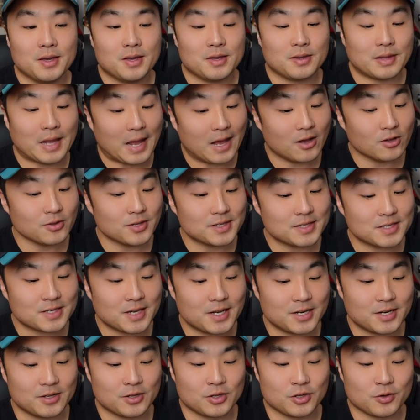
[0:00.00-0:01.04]
Now let's
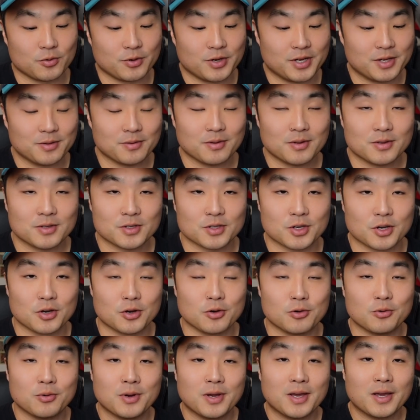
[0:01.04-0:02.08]
get into it.
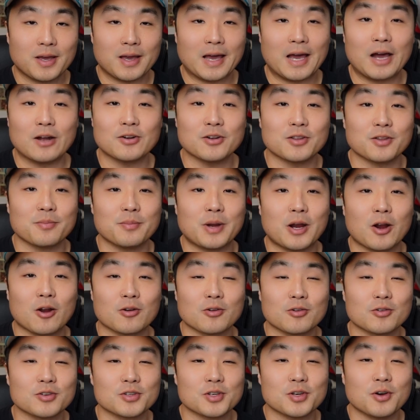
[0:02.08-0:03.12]
So, how did the
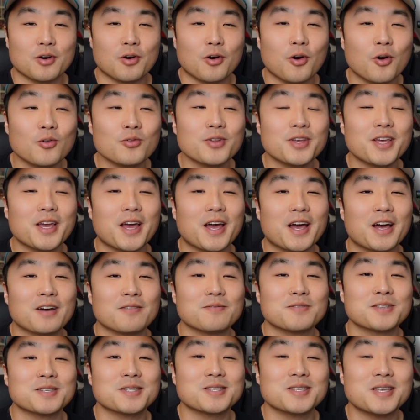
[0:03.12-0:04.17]
Mariners only
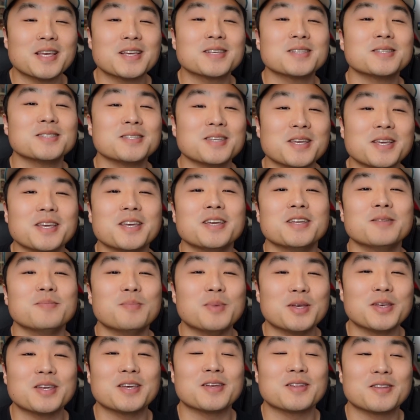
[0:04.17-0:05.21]
have $16
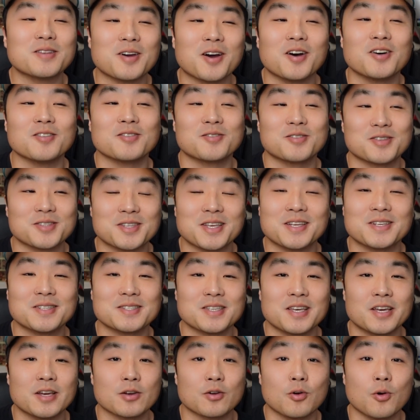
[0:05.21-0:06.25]
million, they
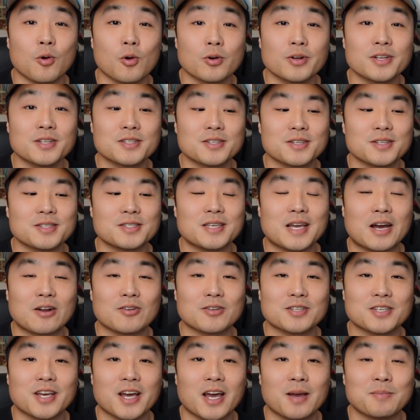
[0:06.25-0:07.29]
say, according to
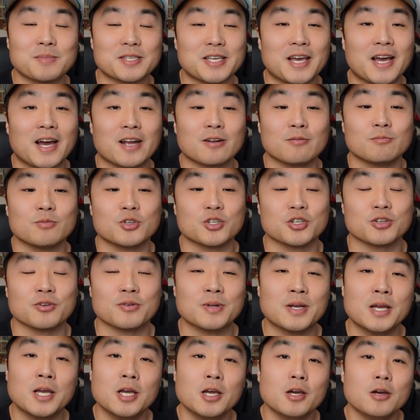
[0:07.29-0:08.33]
Seattle Times Adam
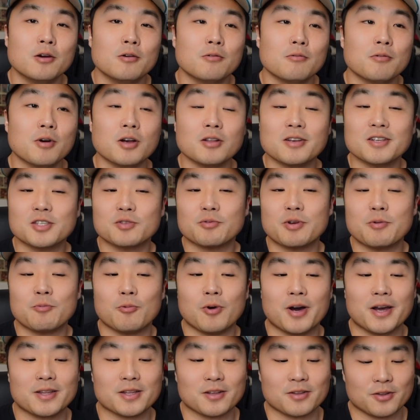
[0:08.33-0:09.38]
Jude? Well, let's
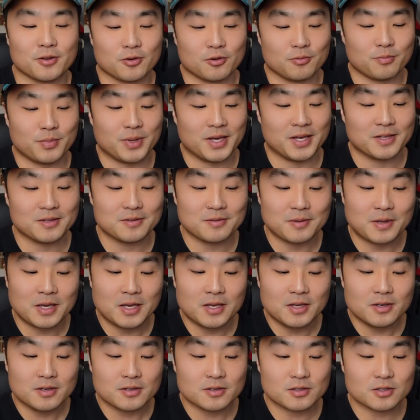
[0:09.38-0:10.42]
rewind a little bit.
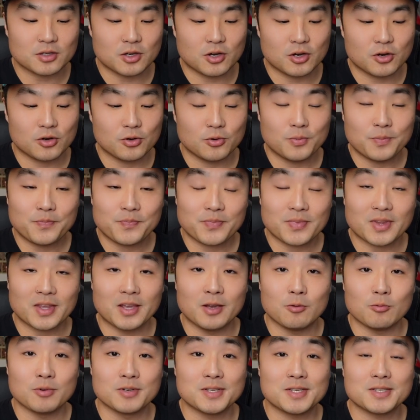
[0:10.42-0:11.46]
So,
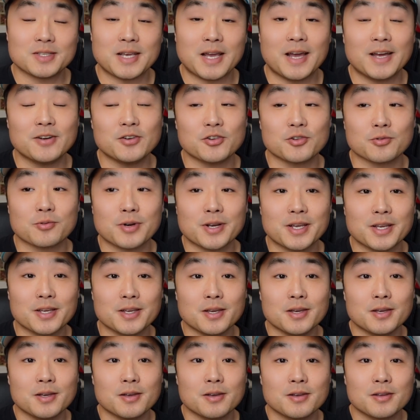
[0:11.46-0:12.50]
it was
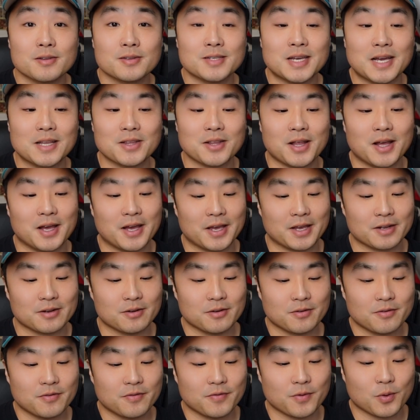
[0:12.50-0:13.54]
tendering
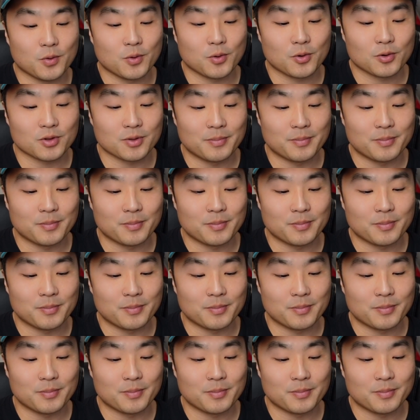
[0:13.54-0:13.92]
deadline for the